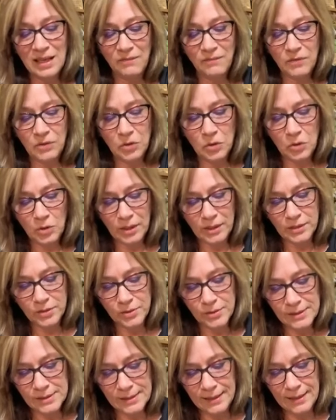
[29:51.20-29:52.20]
if you're
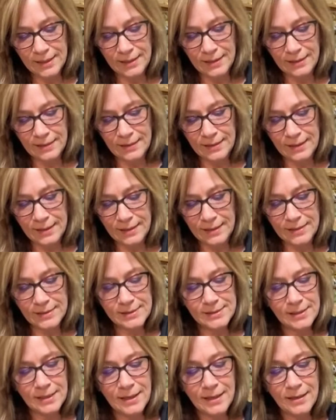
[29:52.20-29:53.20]
interested in getting
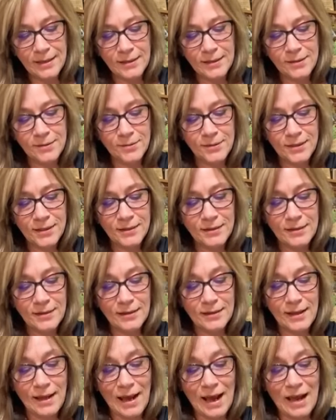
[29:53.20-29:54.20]
these, you can,
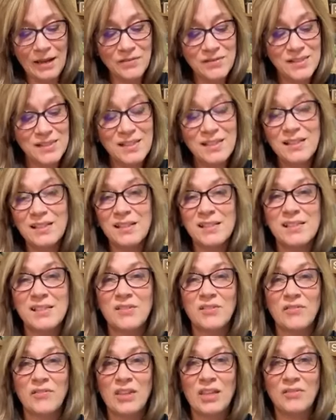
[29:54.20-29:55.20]
I've seen these
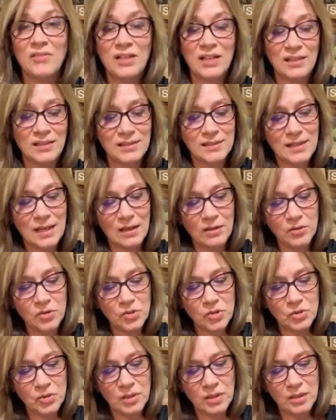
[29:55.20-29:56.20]
in even at the
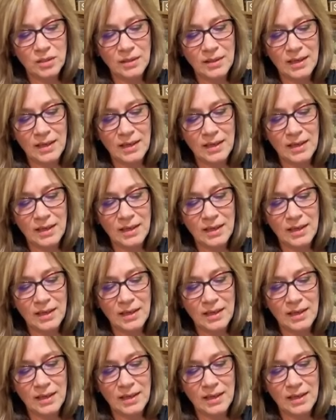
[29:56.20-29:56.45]
Dollar Tree.